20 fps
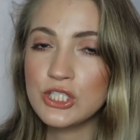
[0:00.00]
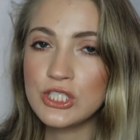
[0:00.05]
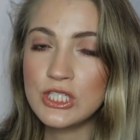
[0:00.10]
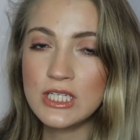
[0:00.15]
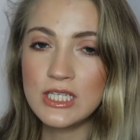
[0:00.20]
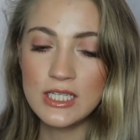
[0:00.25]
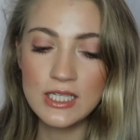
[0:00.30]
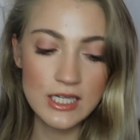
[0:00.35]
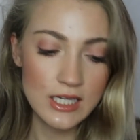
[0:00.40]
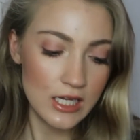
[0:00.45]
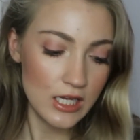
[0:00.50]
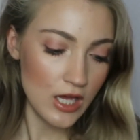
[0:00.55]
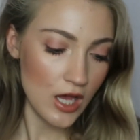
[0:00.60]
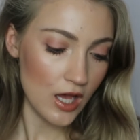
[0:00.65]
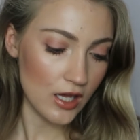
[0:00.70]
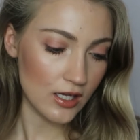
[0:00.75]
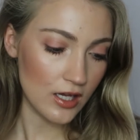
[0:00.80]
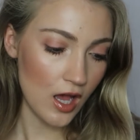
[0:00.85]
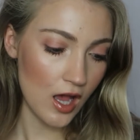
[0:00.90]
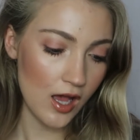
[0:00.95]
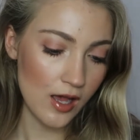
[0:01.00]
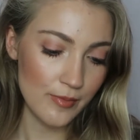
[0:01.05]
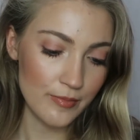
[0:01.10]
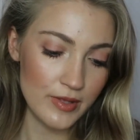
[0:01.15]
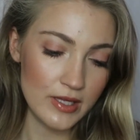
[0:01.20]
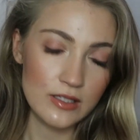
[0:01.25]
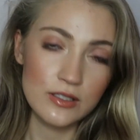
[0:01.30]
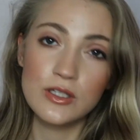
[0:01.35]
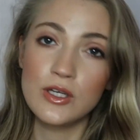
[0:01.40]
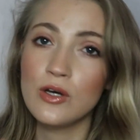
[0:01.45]
she
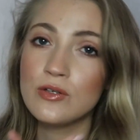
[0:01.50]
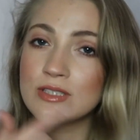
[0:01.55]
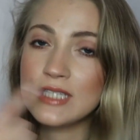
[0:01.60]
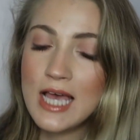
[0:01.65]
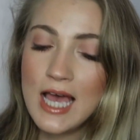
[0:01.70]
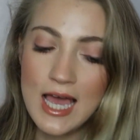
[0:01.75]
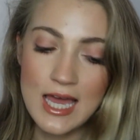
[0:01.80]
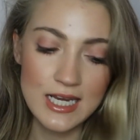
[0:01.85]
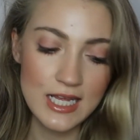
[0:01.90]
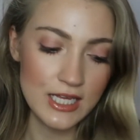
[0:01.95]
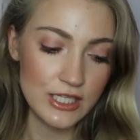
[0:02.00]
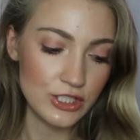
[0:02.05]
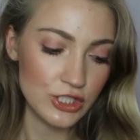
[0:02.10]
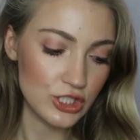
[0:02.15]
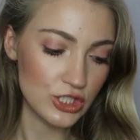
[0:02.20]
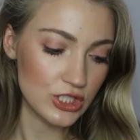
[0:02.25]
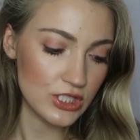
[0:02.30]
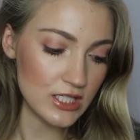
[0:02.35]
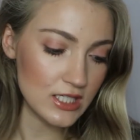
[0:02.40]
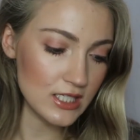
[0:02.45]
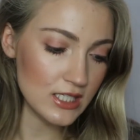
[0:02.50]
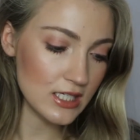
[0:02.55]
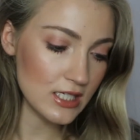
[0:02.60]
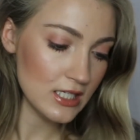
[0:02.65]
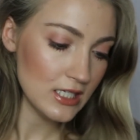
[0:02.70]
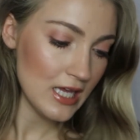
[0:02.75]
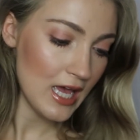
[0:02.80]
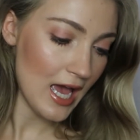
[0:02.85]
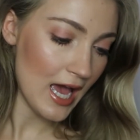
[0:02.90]
goes ahead and she